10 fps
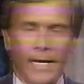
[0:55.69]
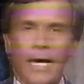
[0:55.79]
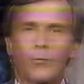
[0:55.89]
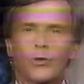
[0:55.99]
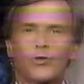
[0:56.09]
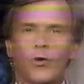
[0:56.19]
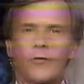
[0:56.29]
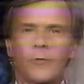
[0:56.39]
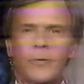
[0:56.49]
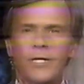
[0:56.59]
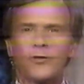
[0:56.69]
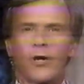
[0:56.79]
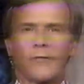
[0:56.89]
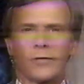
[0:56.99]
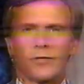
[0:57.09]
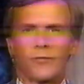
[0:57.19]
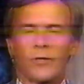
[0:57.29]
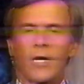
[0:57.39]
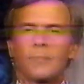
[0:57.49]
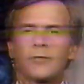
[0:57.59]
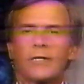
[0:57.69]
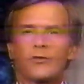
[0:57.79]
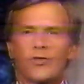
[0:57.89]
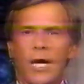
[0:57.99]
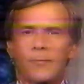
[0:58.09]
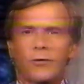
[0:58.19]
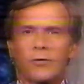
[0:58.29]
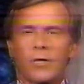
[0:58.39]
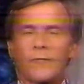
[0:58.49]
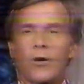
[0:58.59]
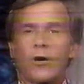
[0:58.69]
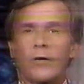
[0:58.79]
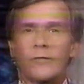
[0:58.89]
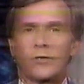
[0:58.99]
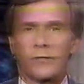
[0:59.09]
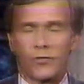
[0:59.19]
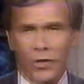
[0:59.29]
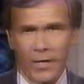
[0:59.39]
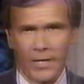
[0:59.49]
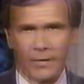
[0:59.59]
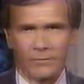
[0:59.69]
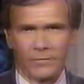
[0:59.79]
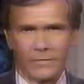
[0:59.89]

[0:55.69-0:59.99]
And we'll join the peach harvest for an updated chapter of the Harvest of Shame.